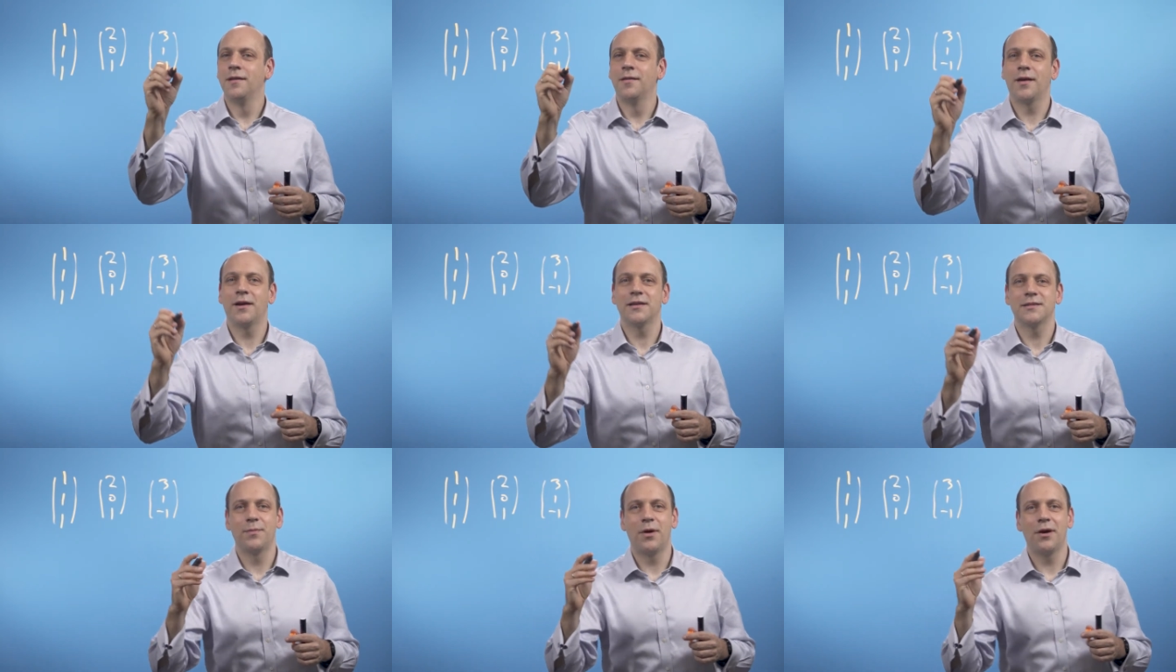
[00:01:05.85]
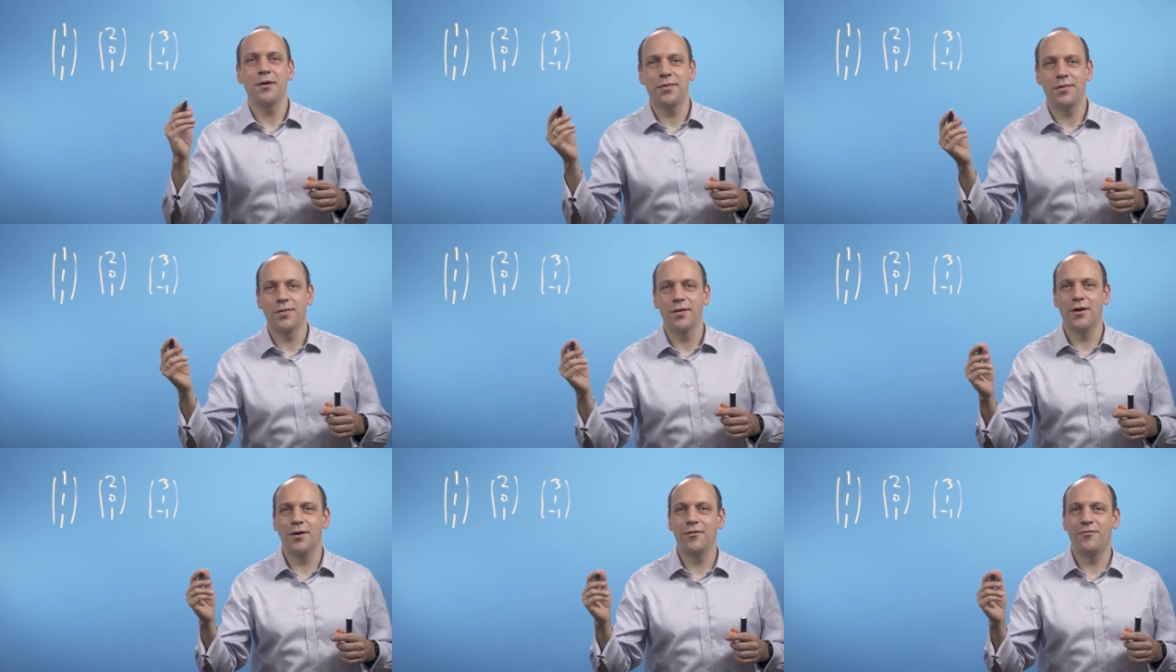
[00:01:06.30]
That's my
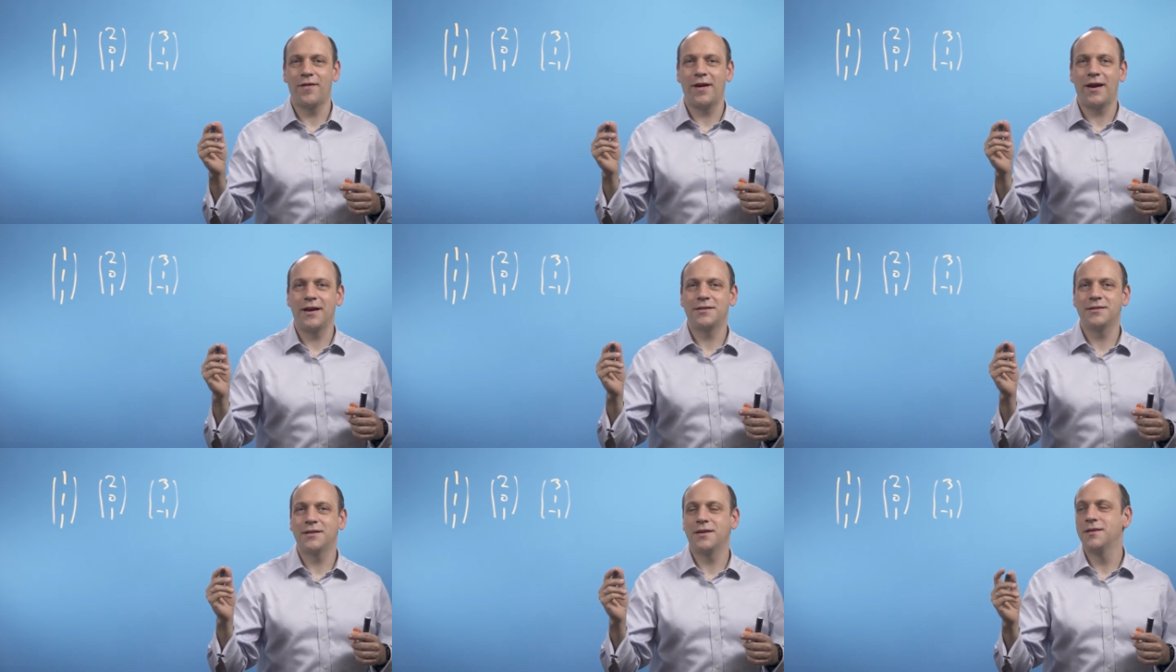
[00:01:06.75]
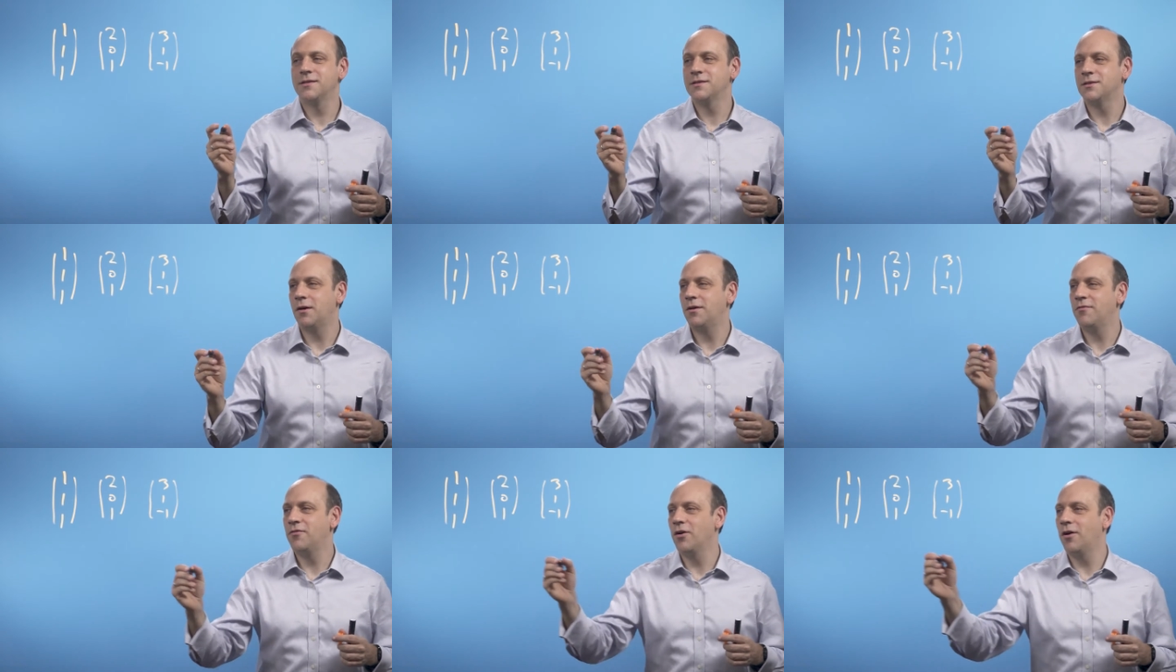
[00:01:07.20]
third vector.
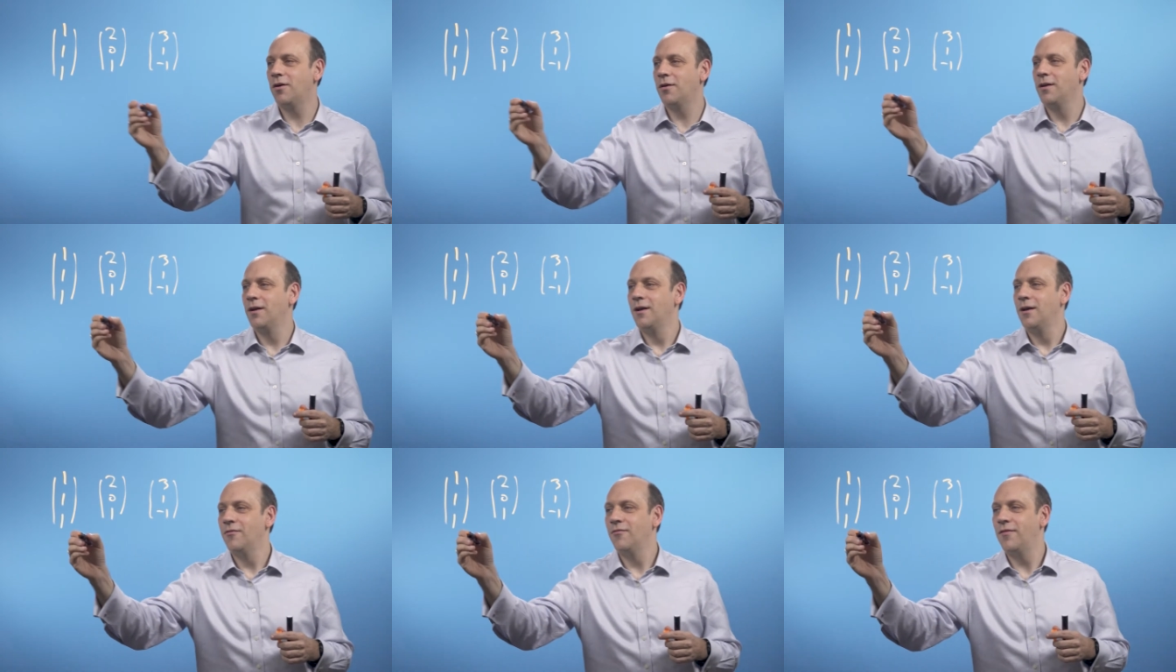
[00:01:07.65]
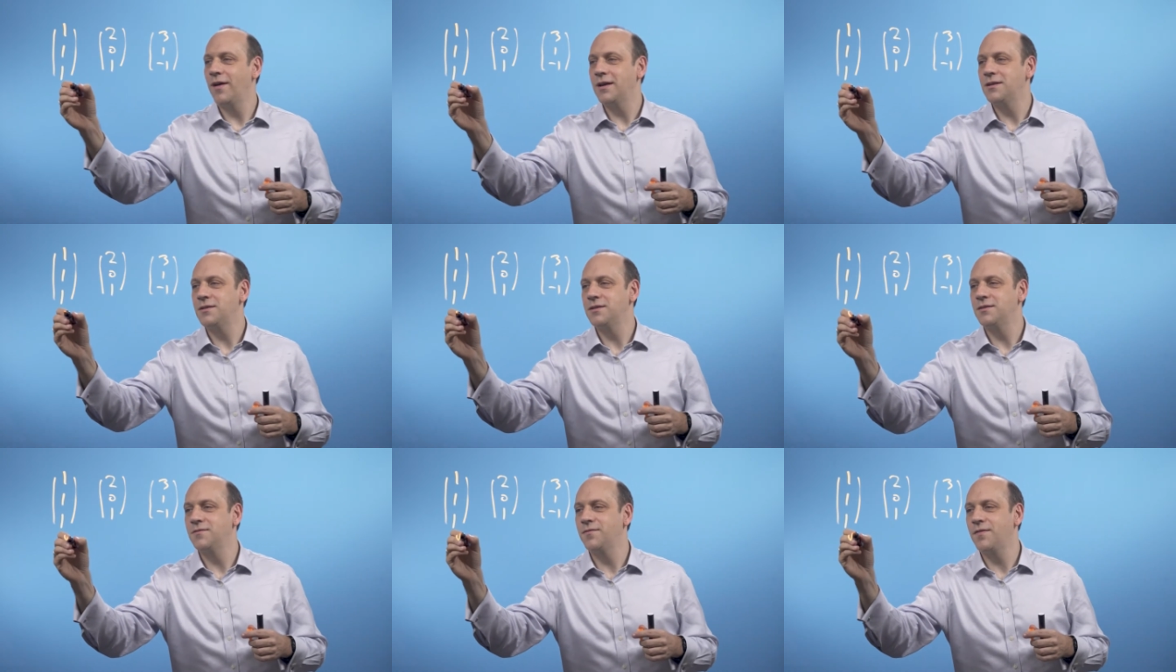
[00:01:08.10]
So I've got
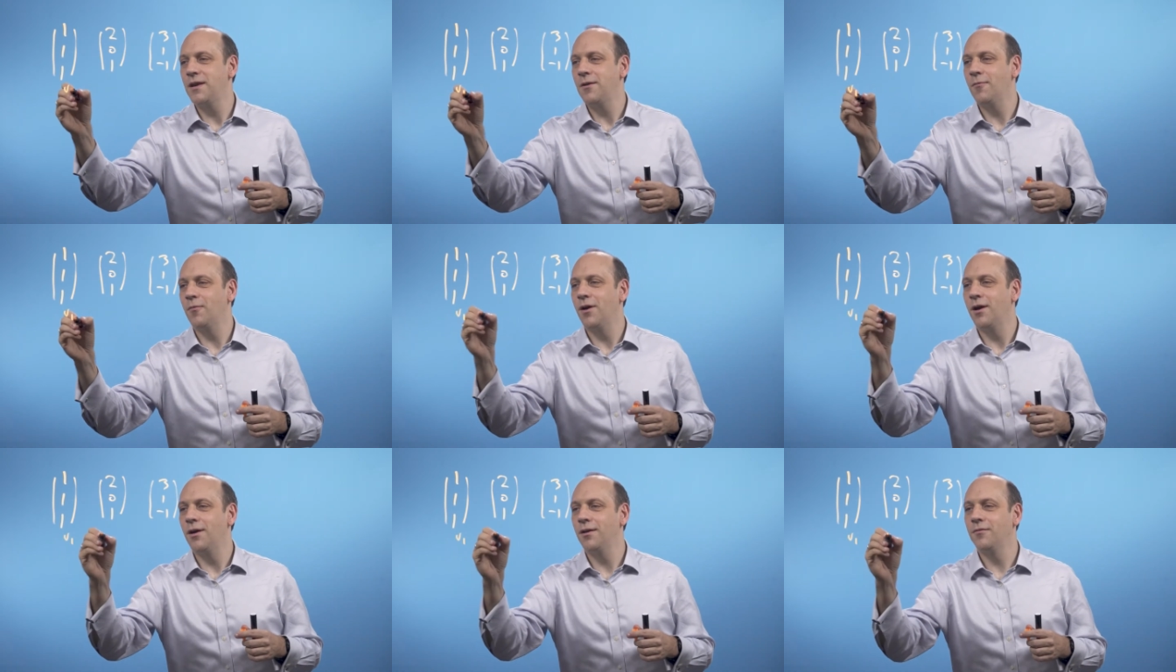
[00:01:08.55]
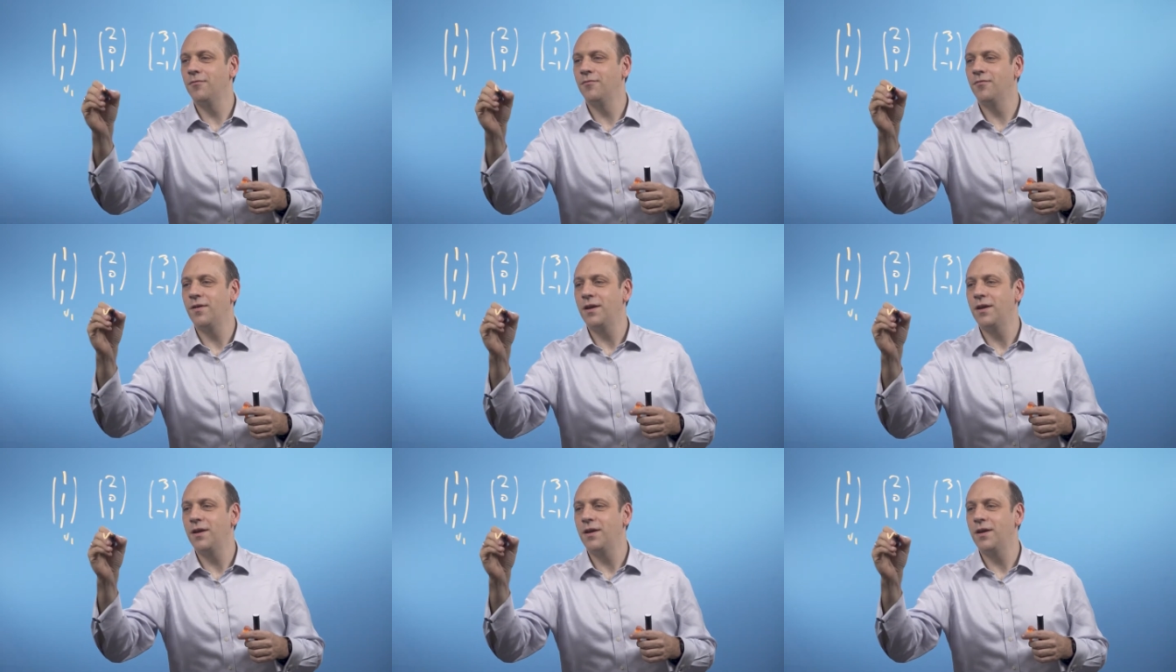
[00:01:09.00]
vectors v1,